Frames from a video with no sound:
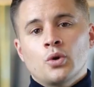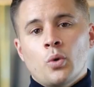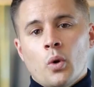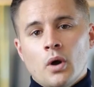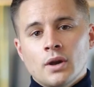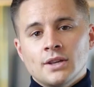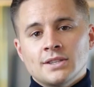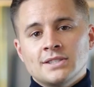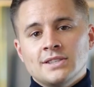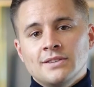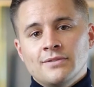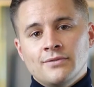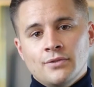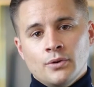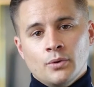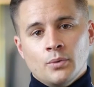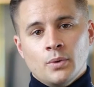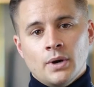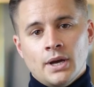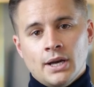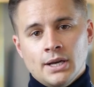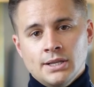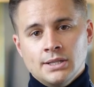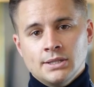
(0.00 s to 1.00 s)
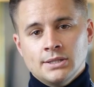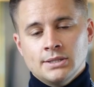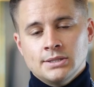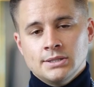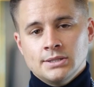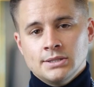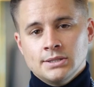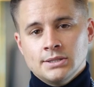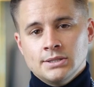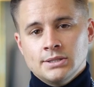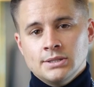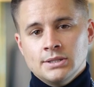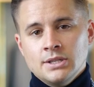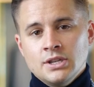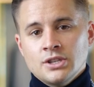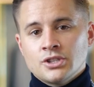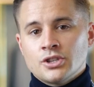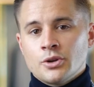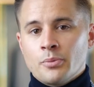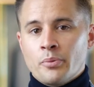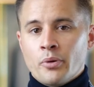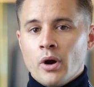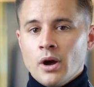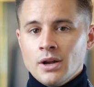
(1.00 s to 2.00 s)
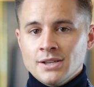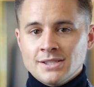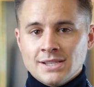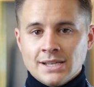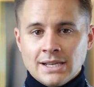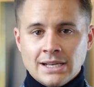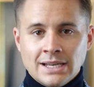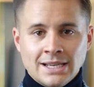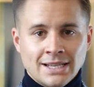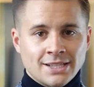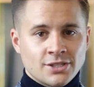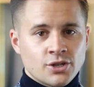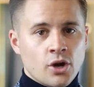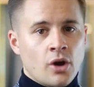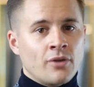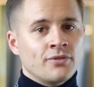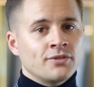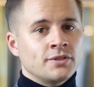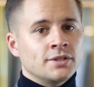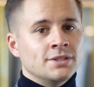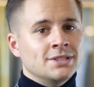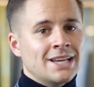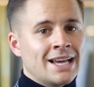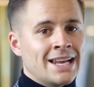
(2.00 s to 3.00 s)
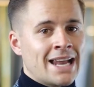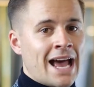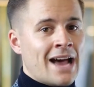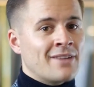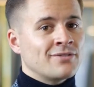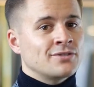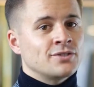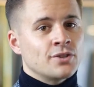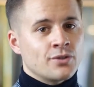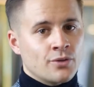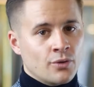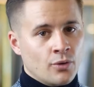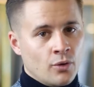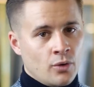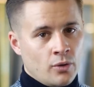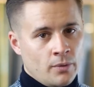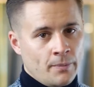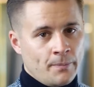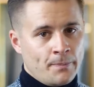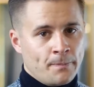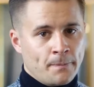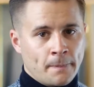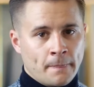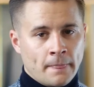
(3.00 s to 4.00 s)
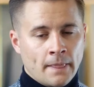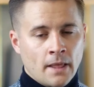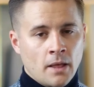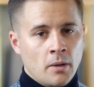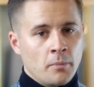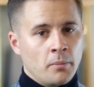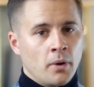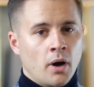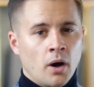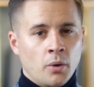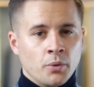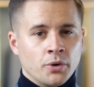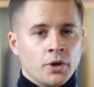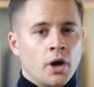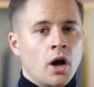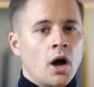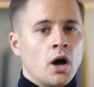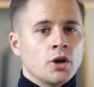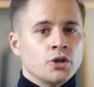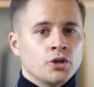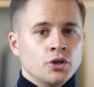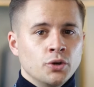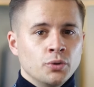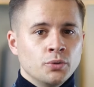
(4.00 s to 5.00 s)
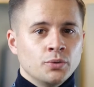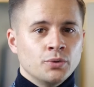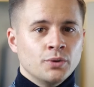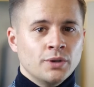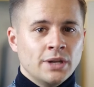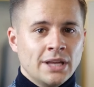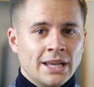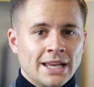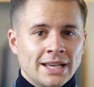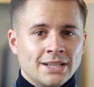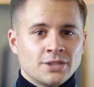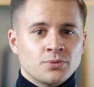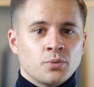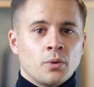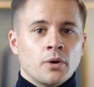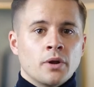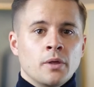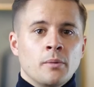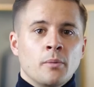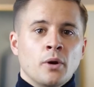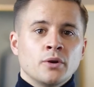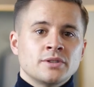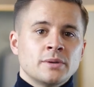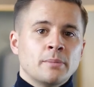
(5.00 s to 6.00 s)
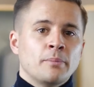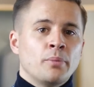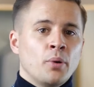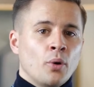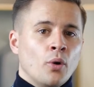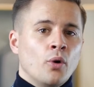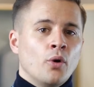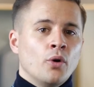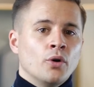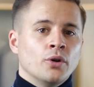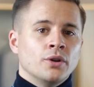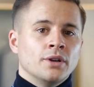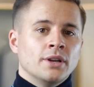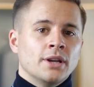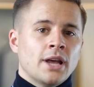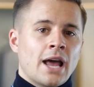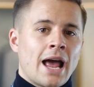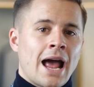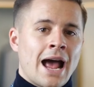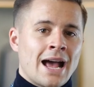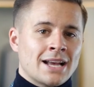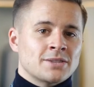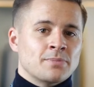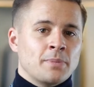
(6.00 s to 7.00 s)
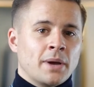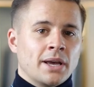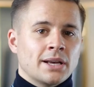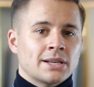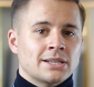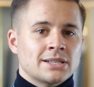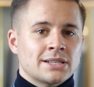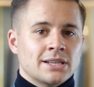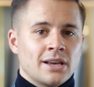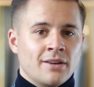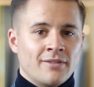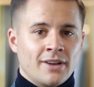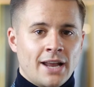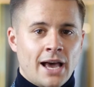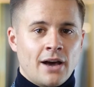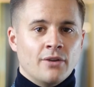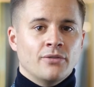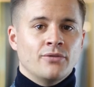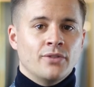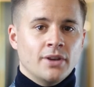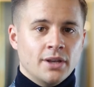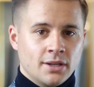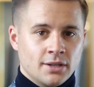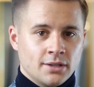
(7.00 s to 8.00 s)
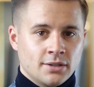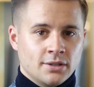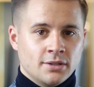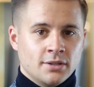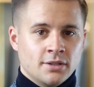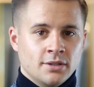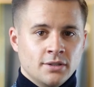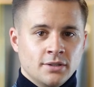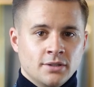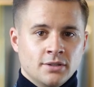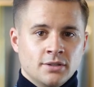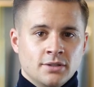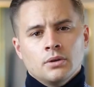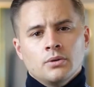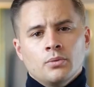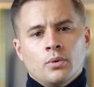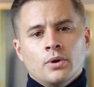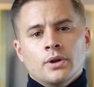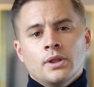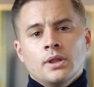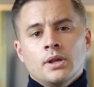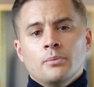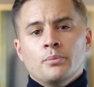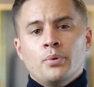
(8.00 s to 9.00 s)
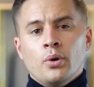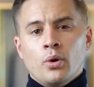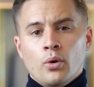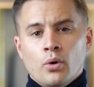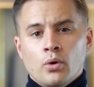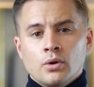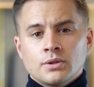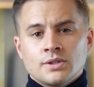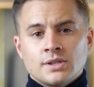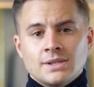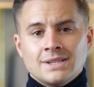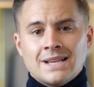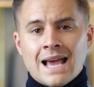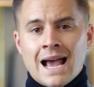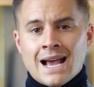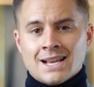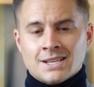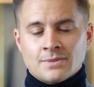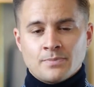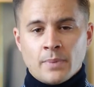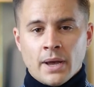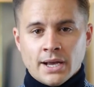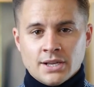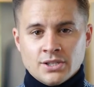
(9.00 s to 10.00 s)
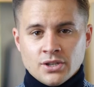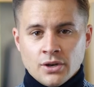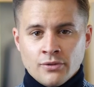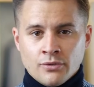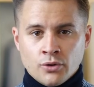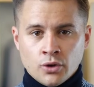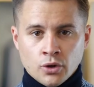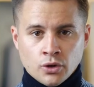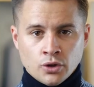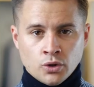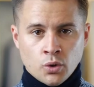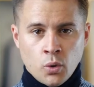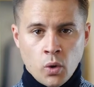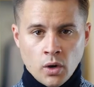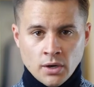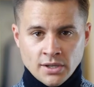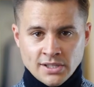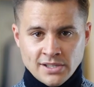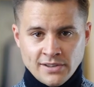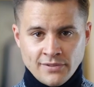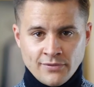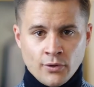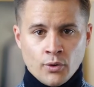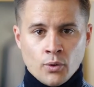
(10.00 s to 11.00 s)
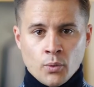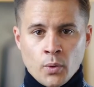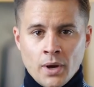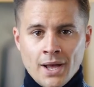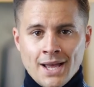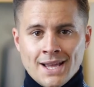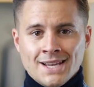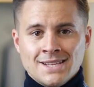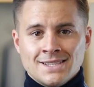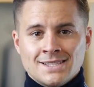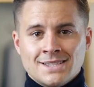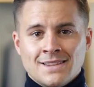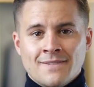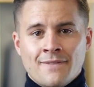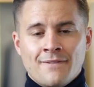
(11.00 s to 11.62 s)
quality footwear. Surprisingly, it's often an afterthought, but I would argue it's one of the most important aspects of an outfit. One of the important aspects of good quality footwear is the